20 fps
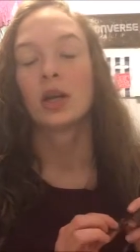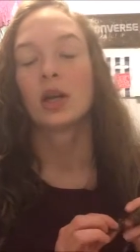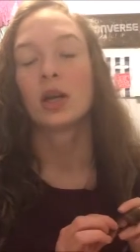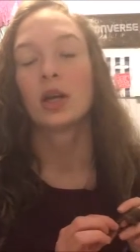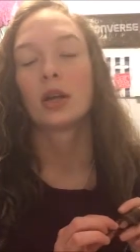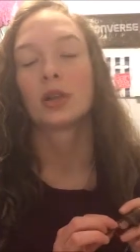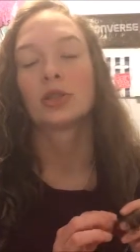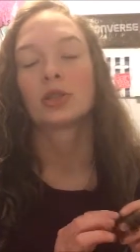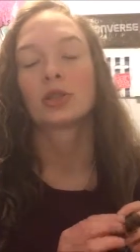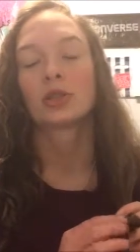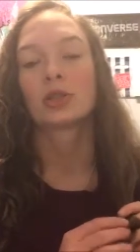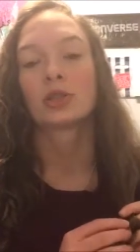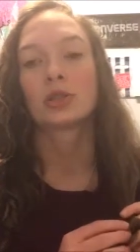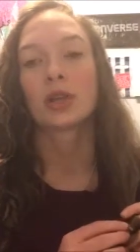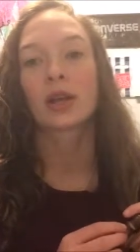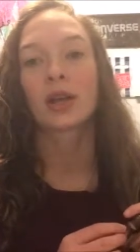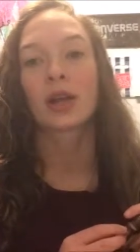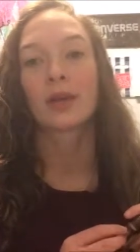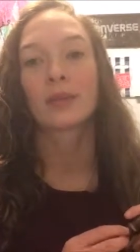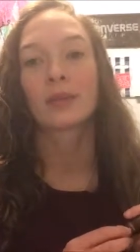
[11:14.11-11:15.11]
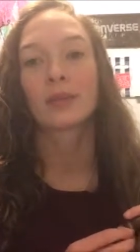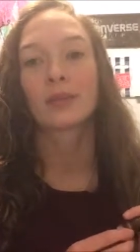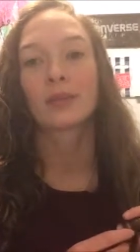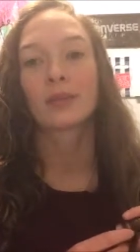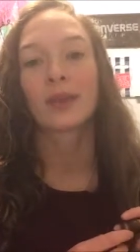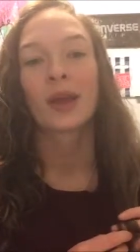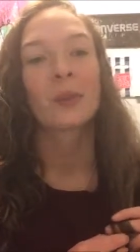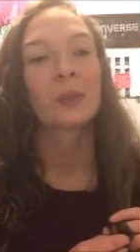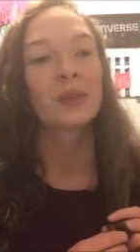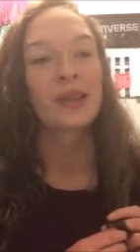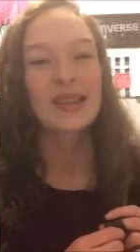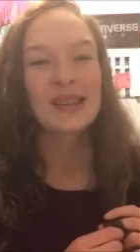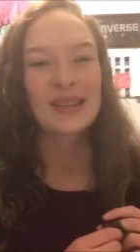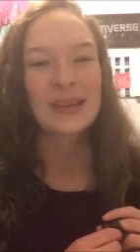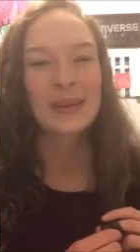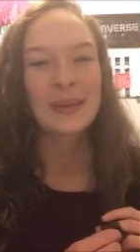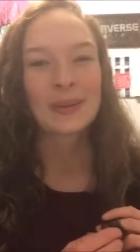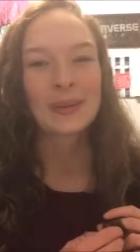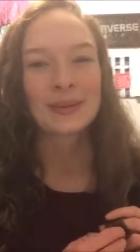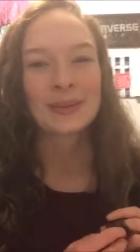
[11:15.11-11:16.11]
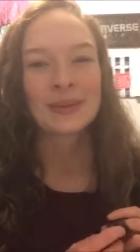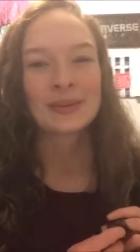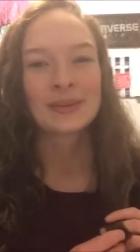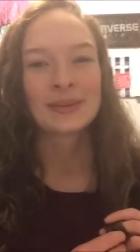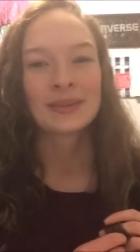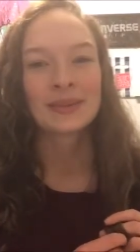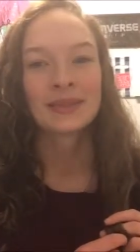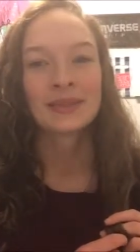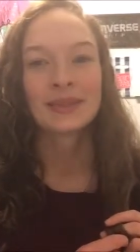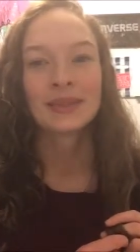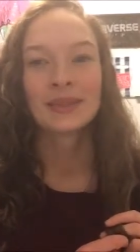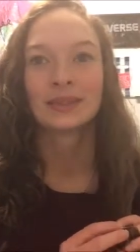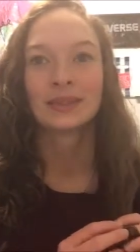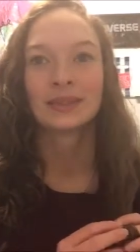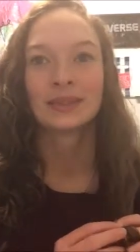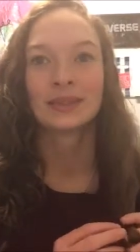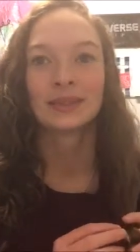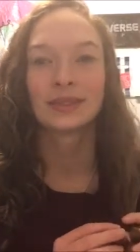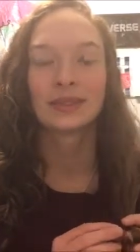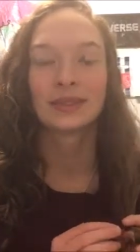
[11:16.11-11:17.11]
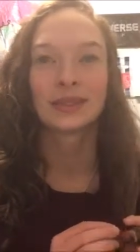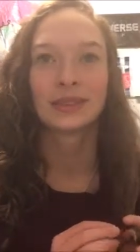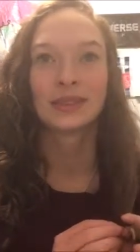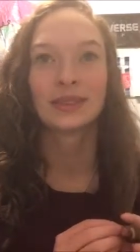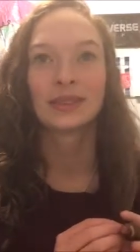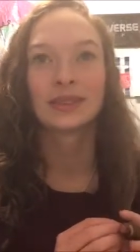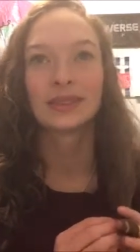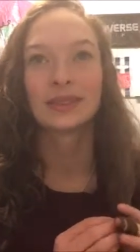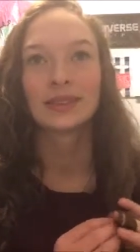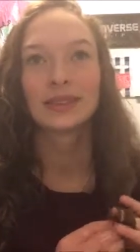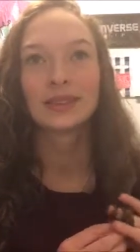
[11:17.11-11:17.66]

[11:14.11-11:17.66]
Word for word: And she's like, please hold. Yeah,